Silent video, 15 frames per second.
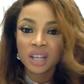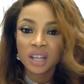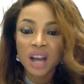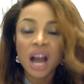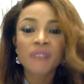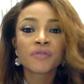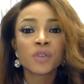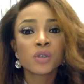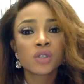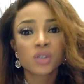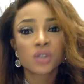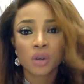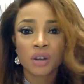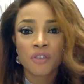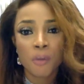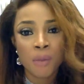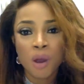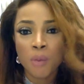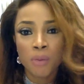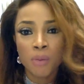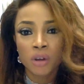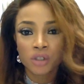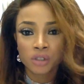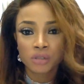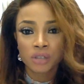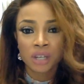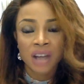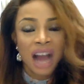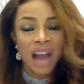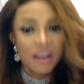I feel sorry for my unborn
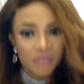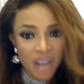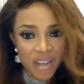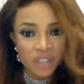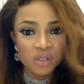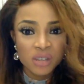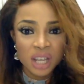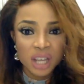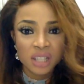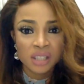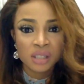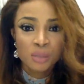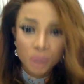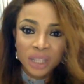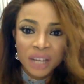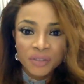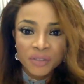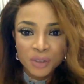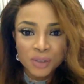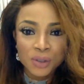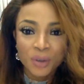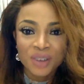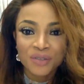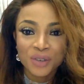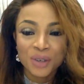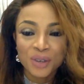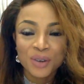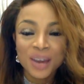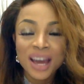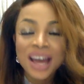children. I haven't had you yet, but I feel sorry for
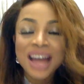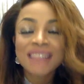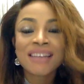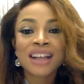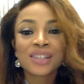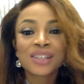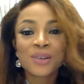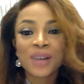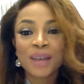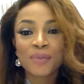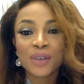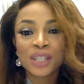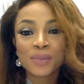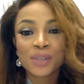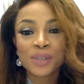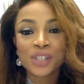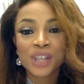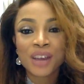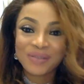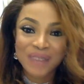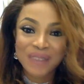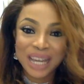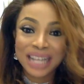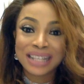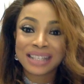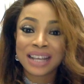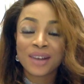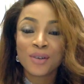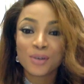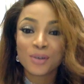you. That's all I'm going to be sharing. And
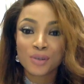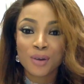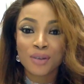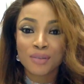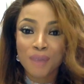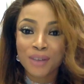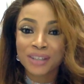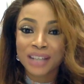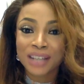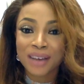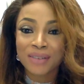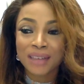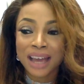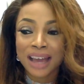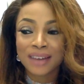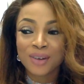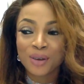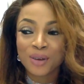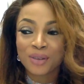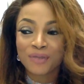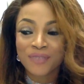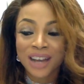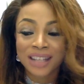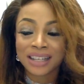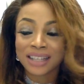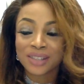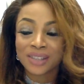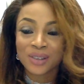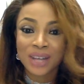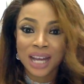salute to all the mothers out there and all the
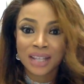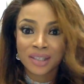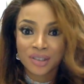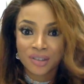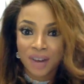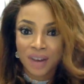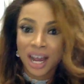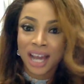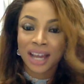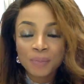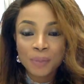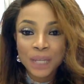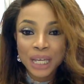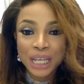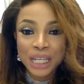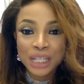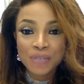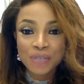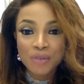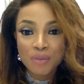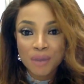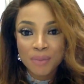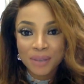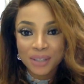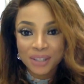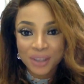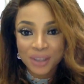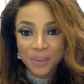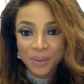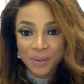fathers. You guys try. Please remember to
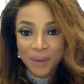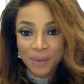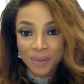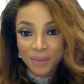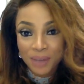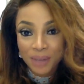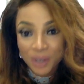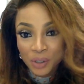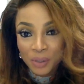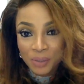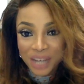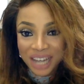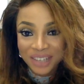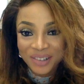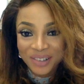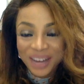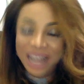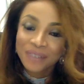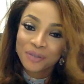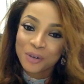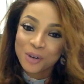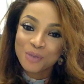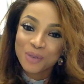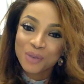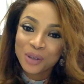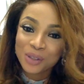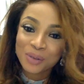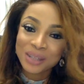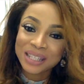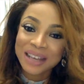subscribe to my YouTube channel and follow me on
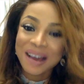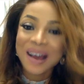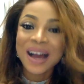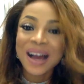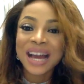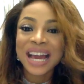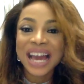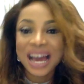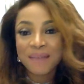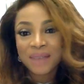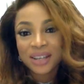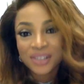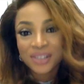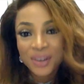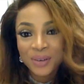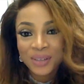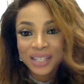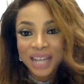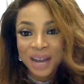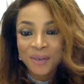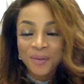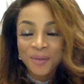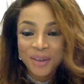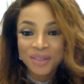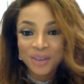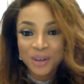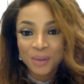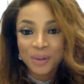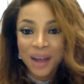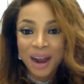Twitter. I am a Turkstar with the
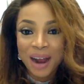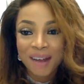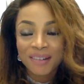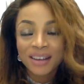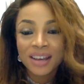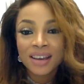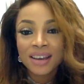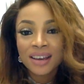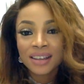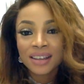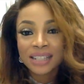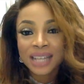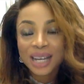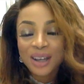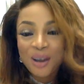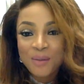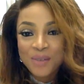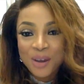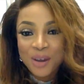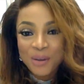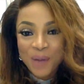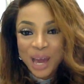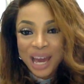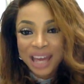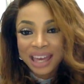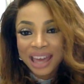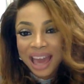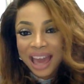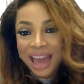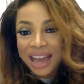double R. Until I come your way
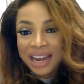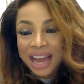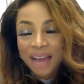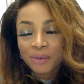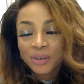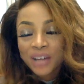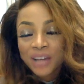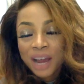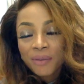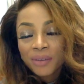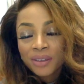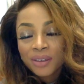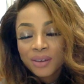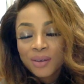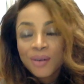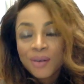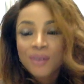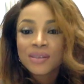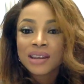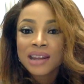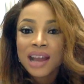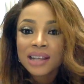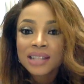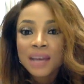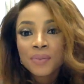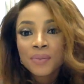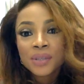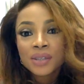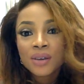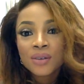again, I will chat with you on the next
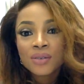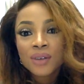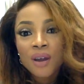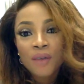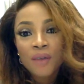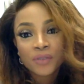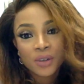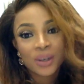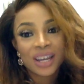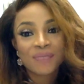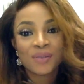episode of Talk and